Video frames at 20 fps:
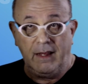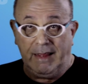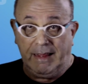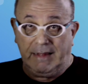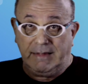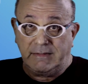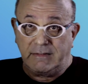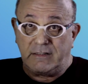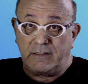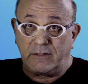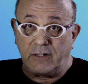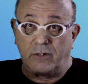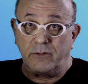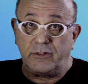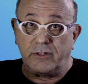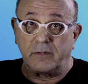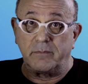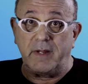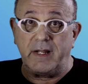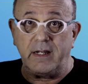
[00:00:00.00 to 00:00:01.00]
And the
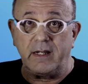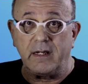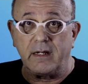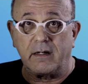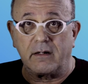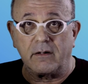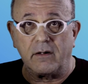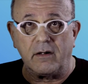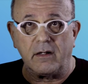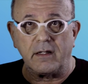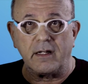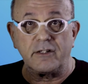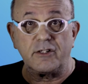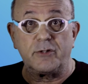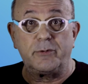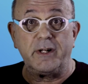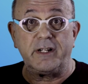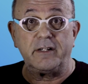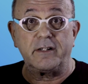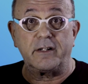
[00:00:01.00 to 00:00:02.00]
social media are all
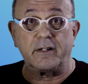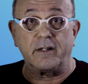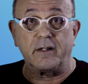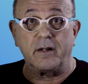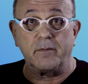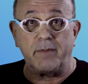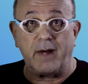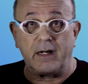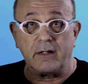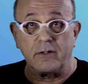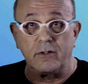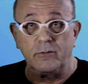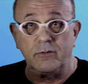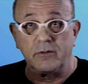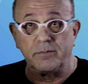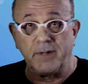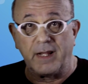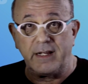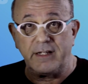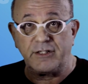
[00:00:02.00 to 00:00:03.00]
a-twitter about who
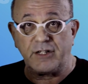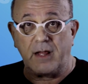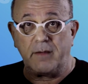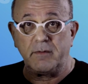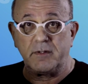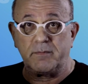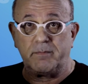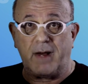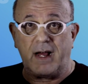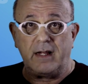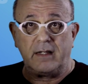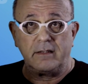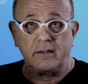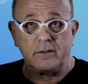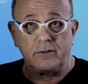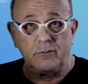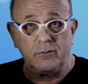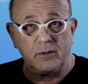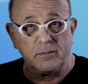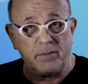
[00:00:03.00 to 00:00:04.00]
will play James Bond,
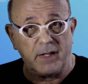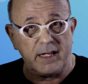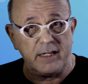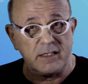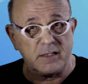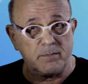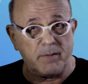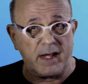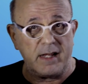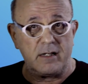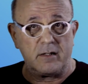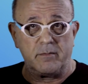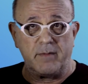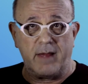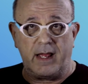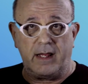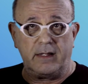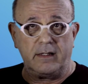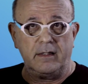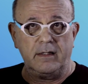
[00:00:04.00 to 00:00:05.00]
who will play
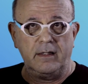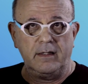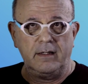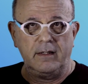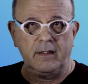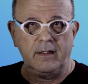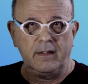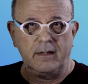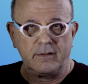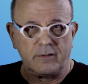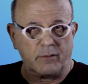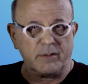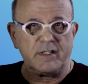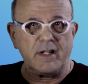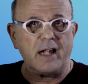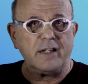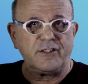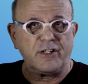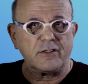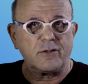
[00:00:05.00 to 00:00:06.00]
Spider-Man. So it's
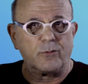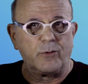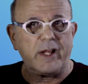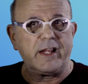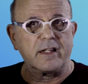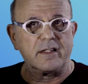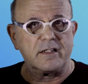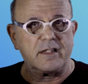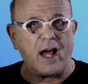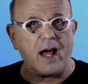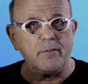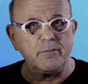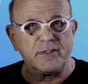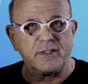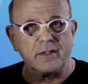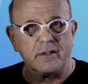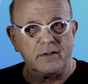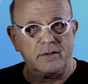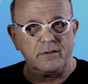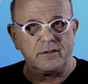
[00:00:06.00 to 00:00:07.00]
not just Regan
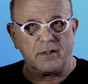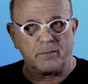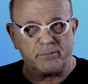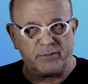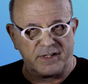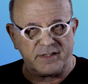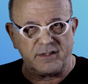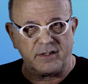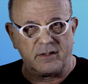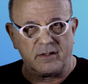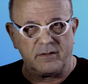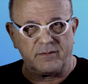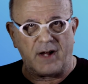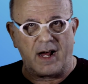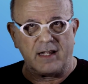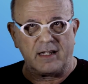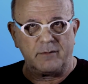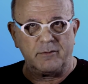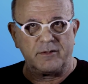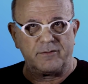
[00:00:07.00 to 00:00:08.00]
Thompson who's a prisoner of
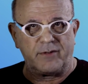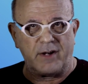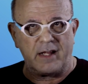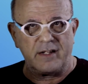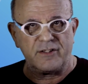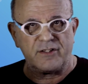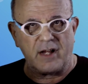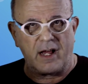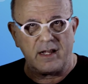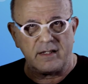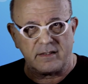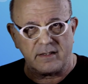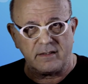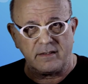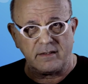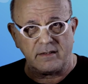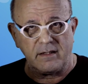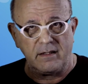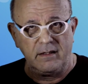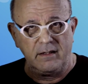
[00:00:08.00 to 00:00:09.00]
Hollywood
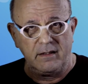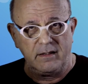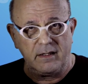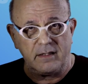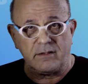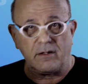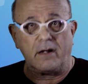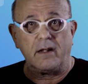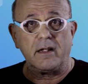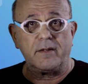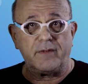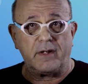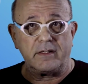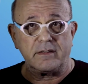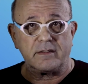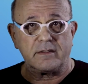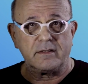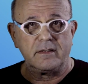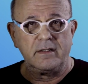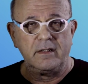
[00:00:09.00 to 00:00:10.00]
franchises. It's all of
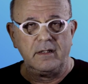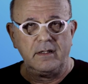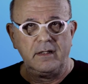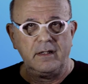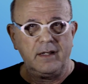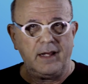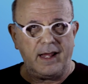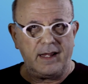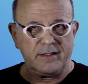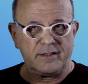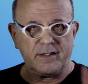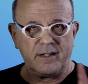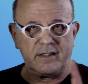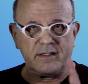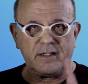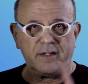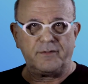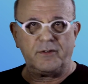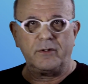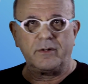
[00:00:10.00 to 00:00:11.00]
us. Answer
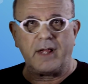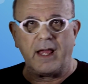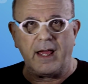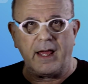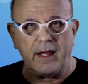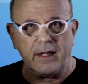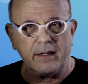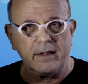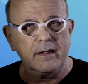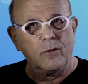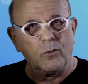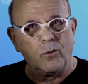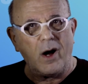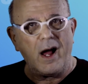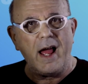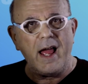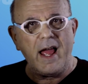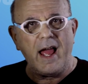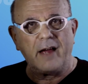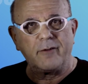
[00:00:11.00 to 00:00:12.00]
this if you can.
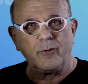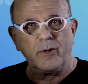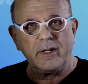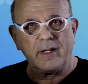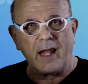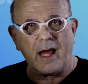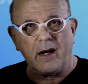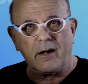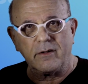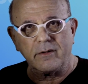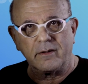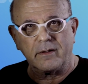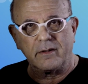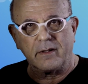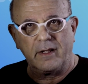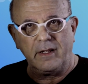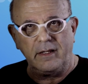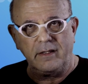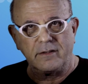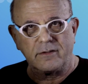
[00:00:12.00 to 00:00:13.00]
Why have we allowed
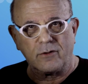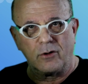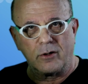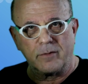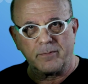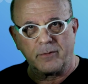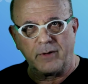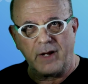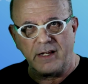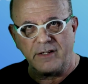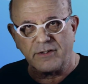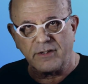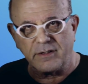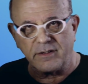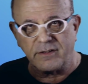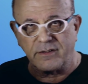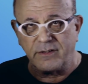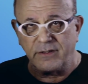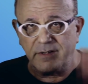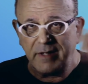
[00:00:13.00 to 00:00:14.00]
these
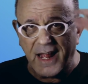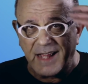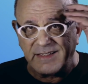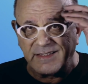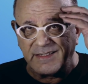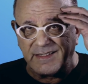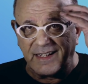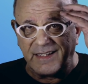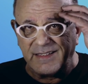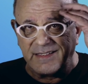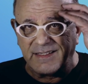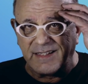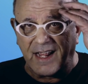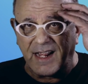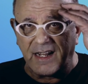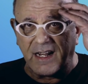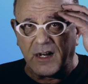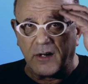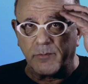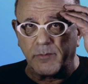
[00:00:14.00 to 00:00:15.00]
corporations to nest
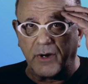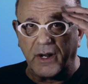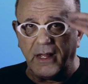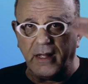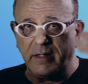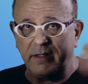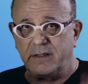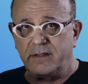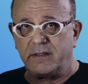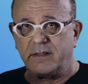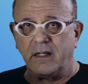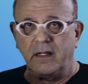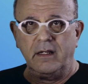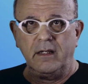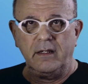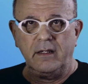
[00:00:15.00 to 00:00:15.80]
inside our brains?